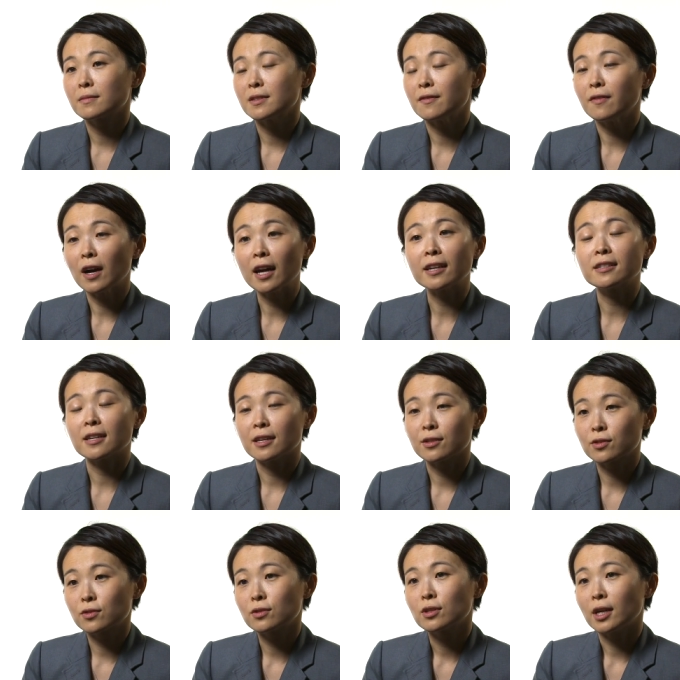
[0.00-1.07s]
defined
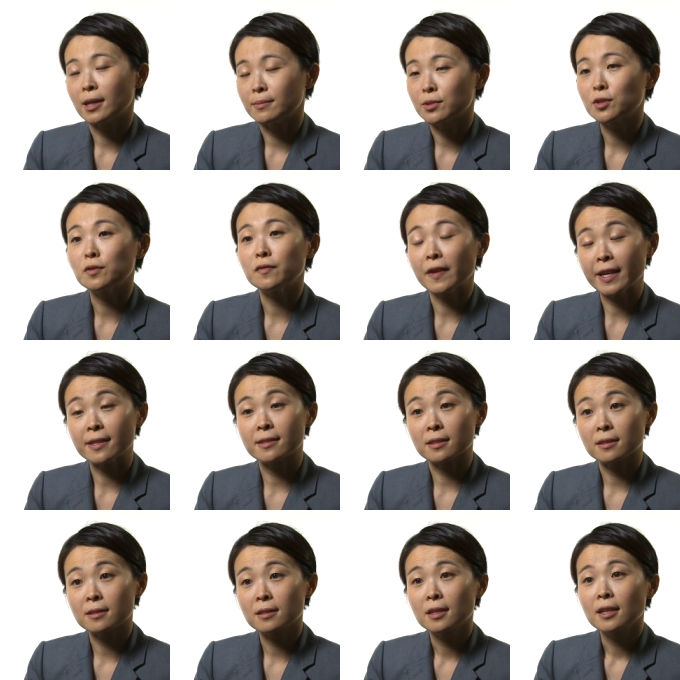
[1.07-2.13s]
as um, two
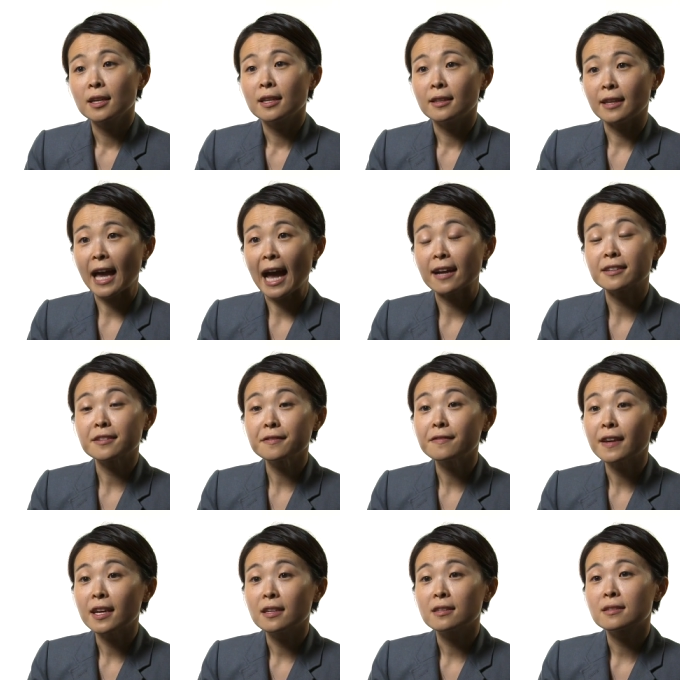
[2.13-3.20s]
phases. The active
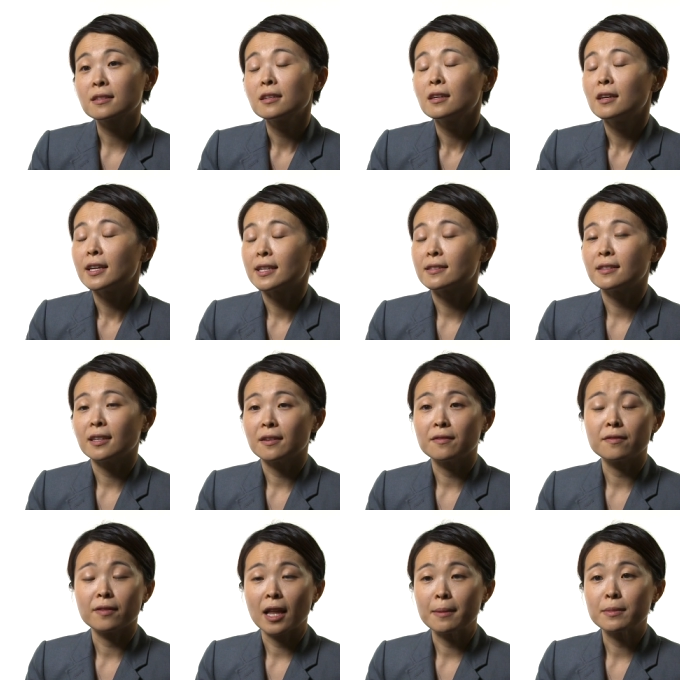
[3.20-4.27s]
phase is the
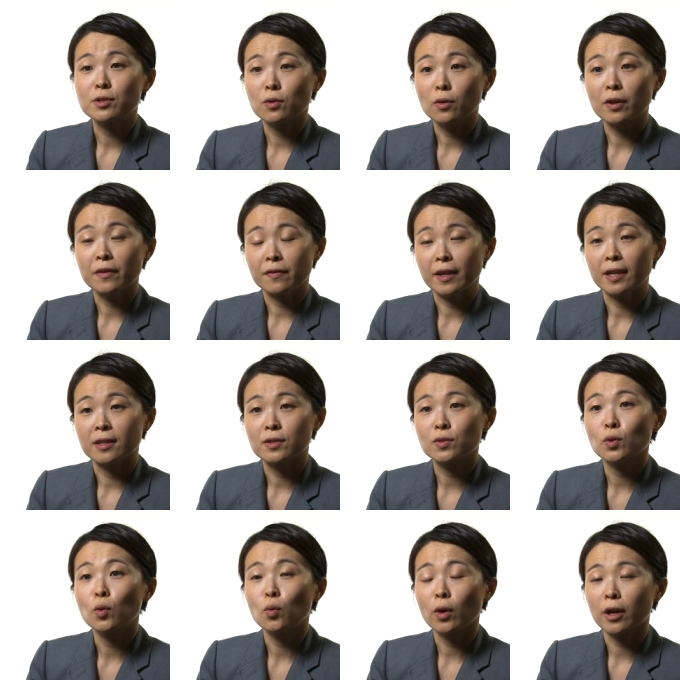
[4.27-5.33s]
inflammatory
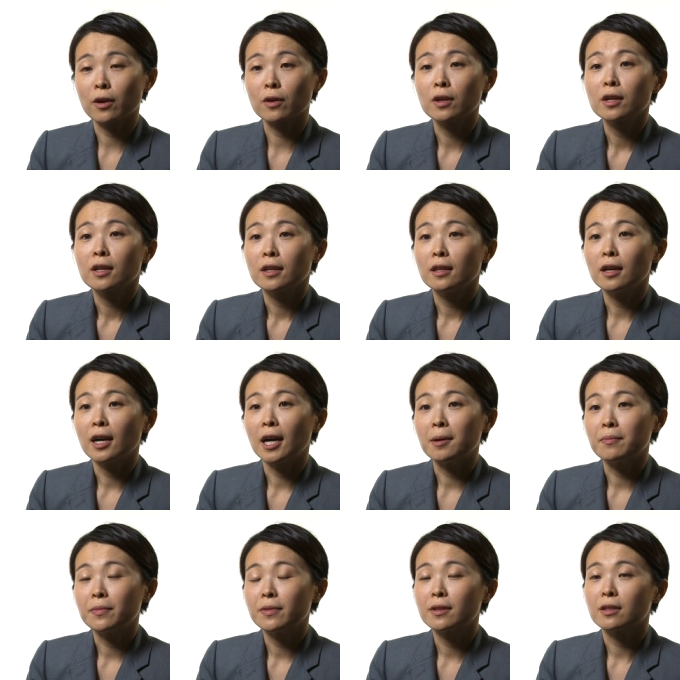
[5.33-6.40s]
phase where
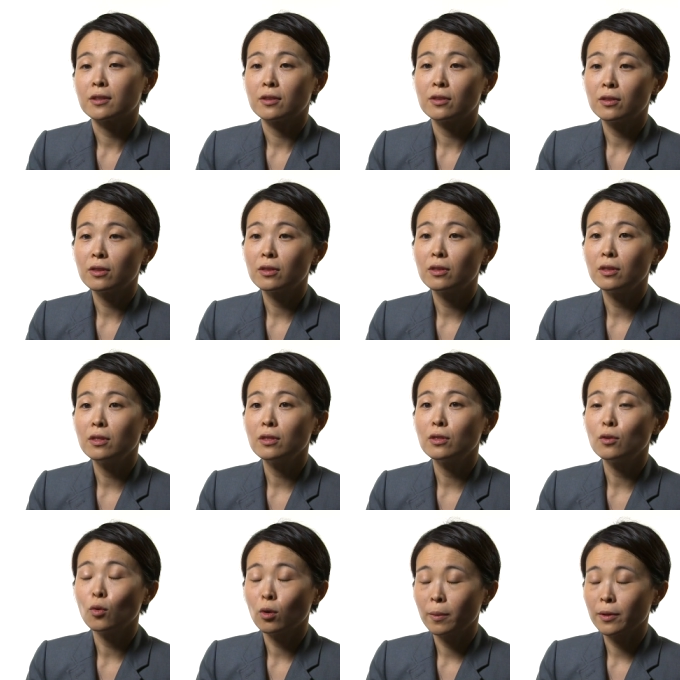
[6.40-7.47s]
um, the
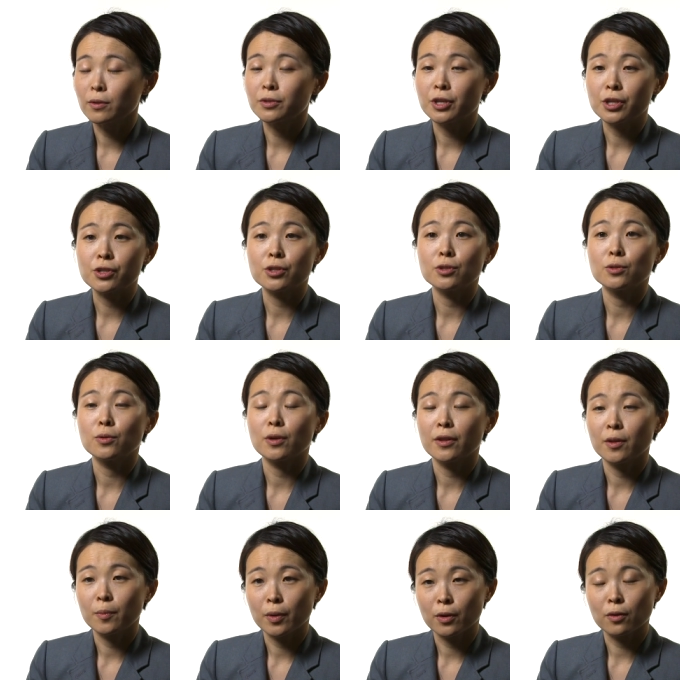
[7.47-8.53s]
orbital tissue
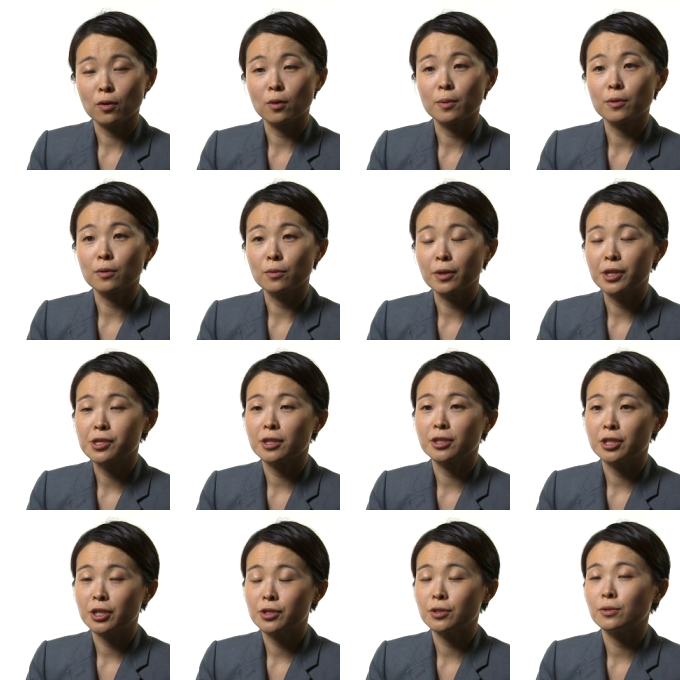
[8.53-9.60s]
and the periorbital region
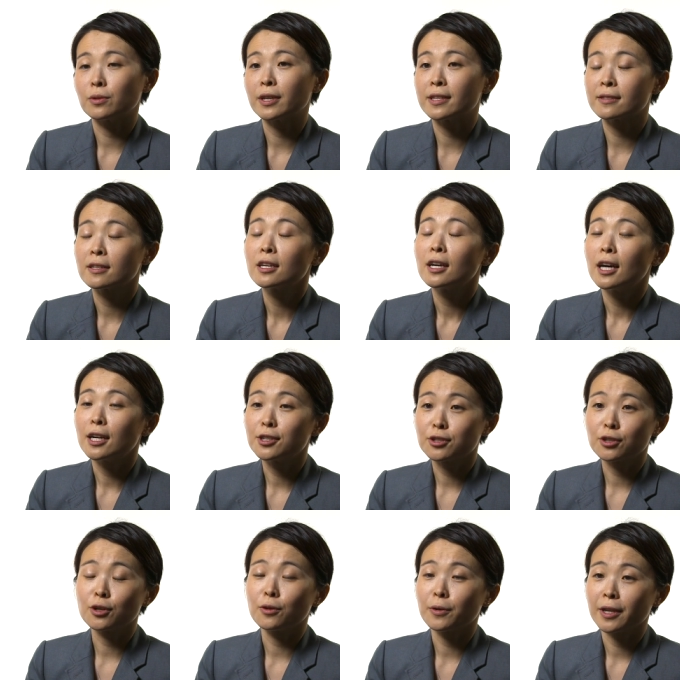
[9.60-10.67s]
tissue is
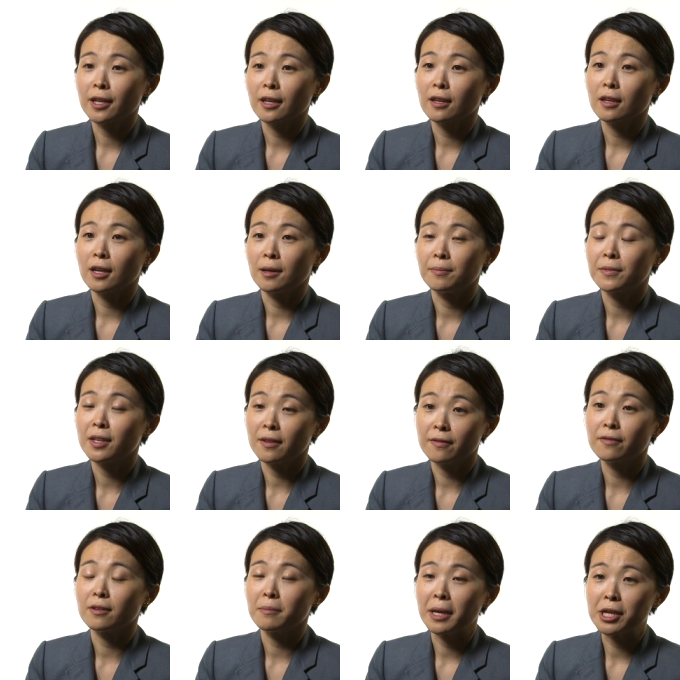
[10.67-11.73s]
undergoing um, the
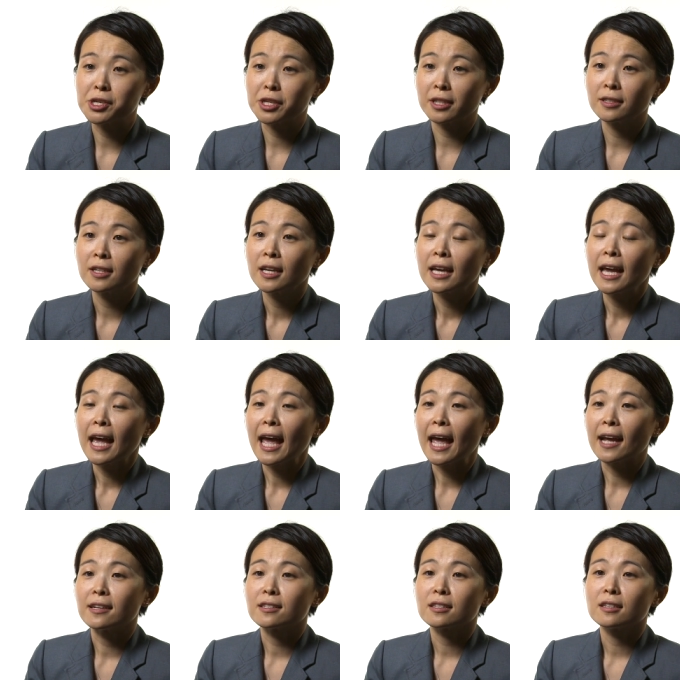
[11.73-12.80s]
inflammation.
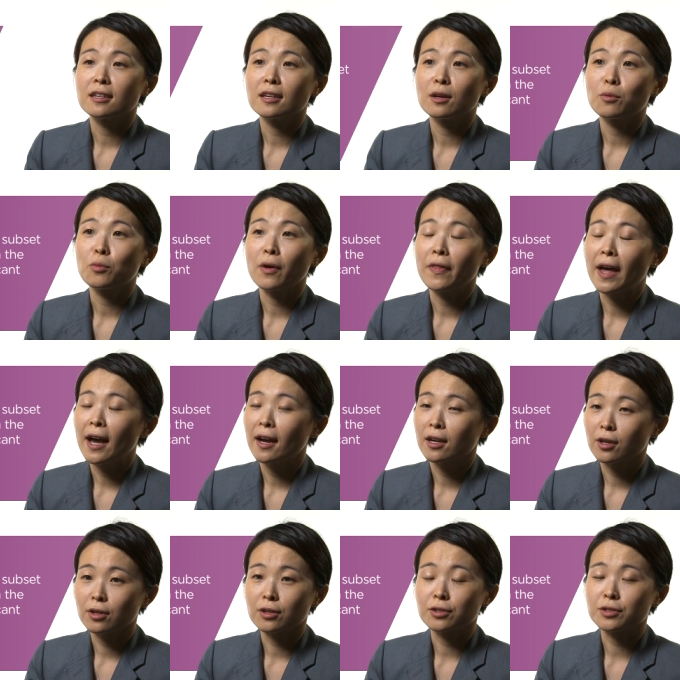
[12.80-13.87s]
And when that
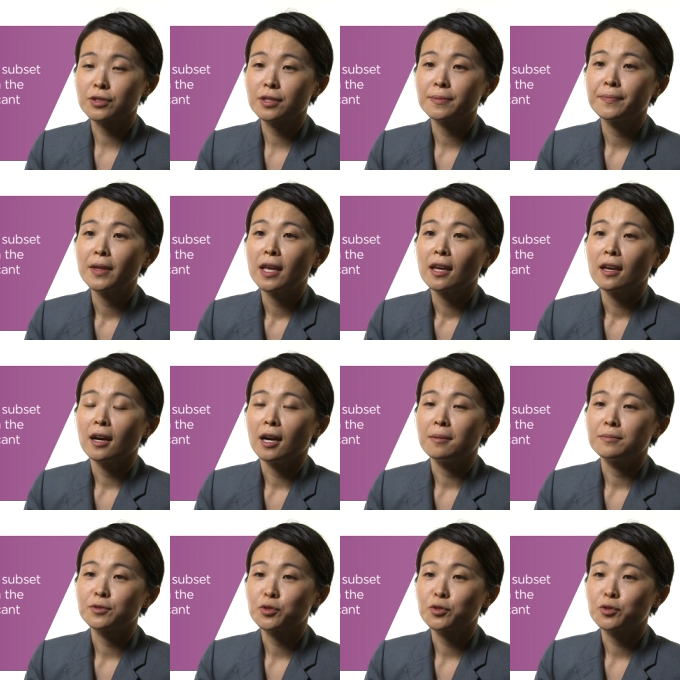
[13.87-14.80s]
occurs, um,